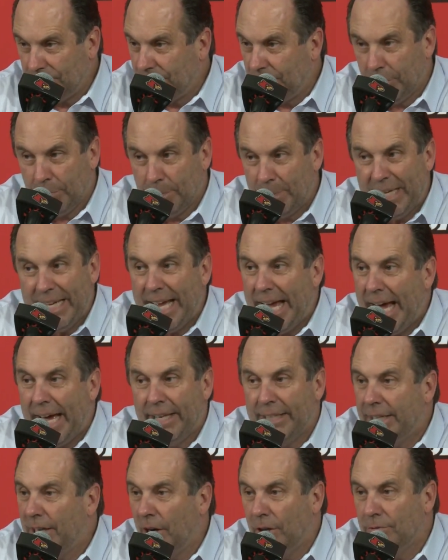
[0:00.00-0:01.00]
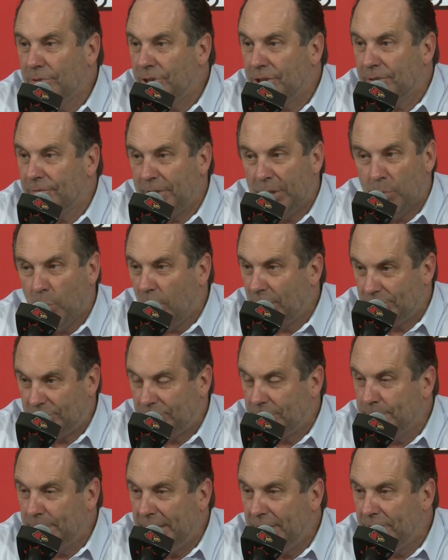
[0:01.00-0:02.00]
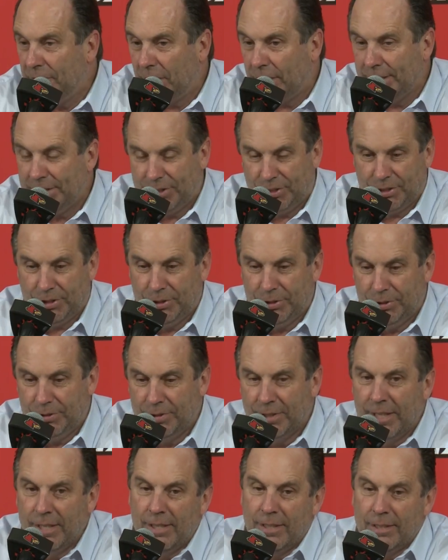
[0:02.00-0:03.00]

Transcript: He'll be a head coach if he wants to be very soon.